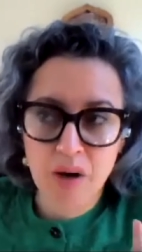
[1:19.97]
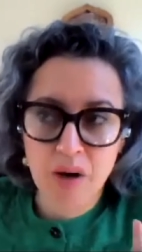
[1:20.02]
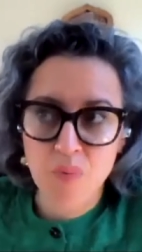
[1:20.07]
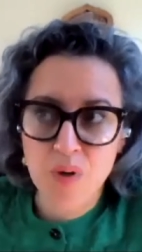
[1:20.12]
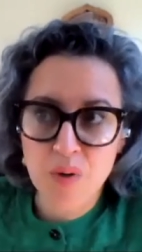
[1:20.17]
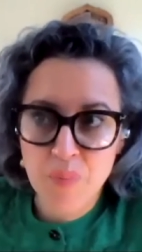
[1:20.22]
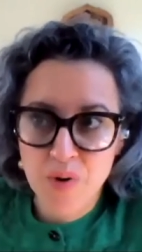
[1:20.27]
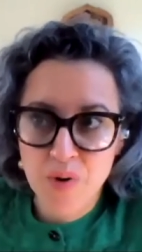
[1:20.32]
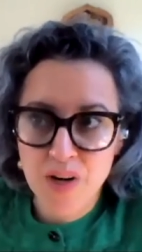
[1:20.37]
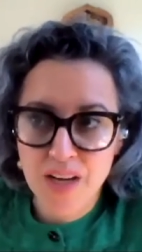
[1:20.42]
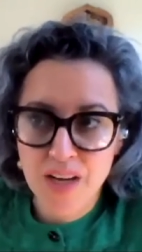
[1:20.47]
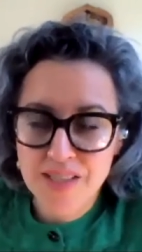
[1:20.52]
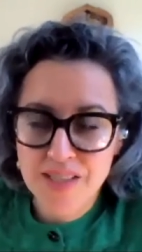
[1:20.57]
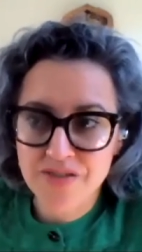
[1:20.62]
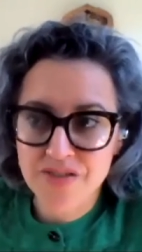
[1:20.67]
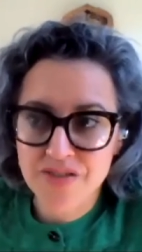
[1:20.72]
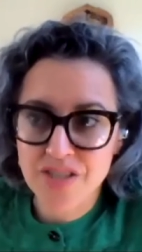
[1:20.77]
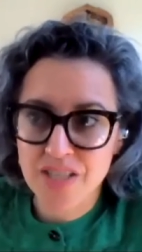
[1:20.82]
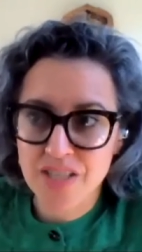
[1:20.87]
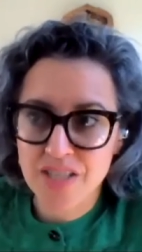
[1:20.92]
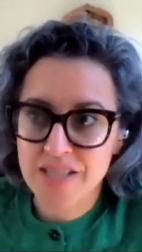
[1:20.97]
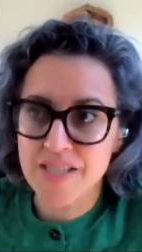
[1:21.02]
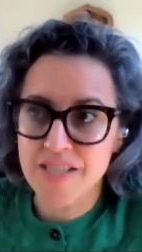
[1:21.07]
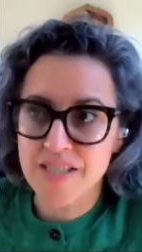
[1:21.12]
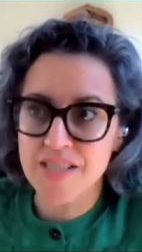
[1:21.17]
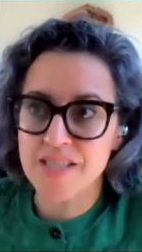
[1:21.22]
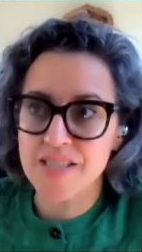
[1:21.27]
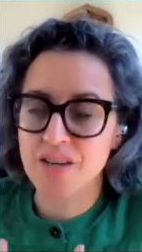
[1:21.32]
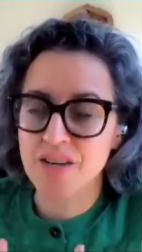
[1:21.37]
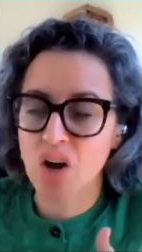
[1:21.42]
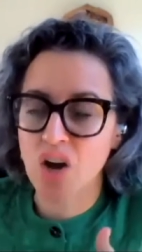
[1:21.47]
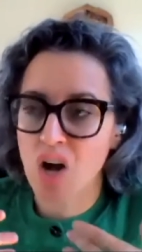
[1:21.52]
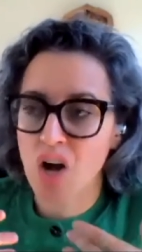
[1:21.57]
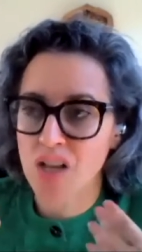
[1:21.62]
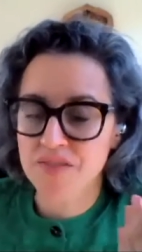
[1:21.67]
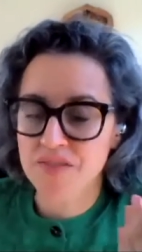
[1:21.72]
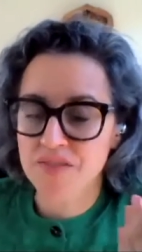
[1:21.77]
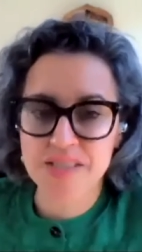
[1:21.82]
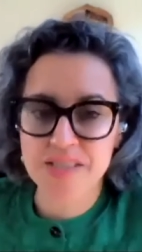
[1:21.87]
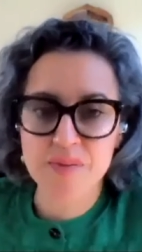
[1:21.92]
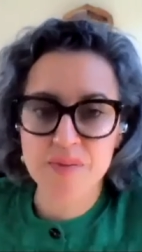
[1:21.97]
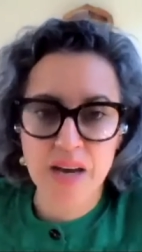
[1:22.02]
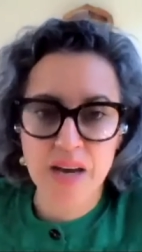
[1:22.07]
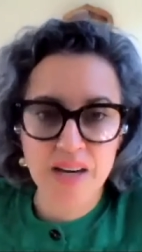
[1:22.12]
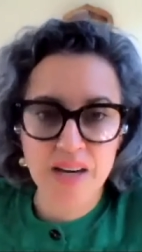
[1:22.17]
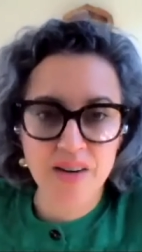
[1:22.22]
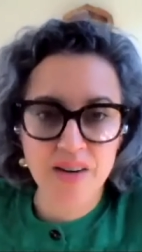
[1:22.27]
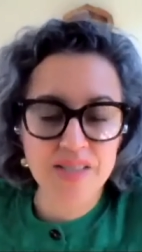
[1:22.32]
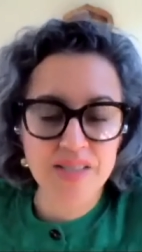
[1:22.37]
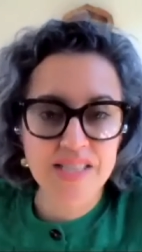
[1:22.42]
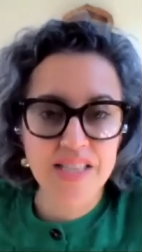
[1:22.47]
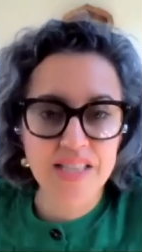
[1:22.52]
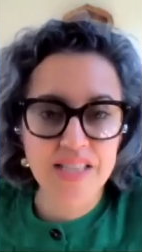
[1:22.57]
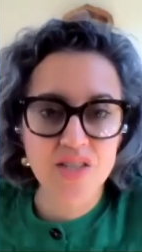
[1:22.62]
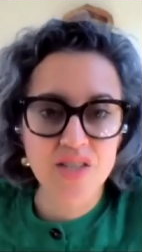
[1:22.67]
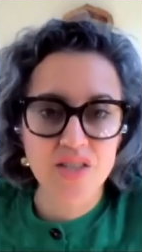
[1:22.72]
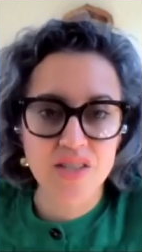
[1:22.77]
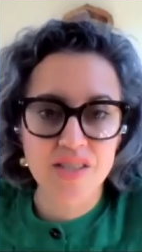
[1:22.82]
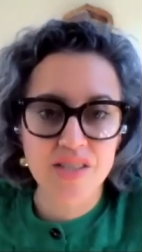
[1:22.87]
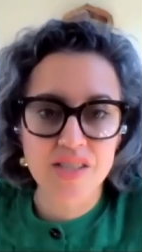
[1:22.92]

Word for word: reproductive justice and all of its manifestations.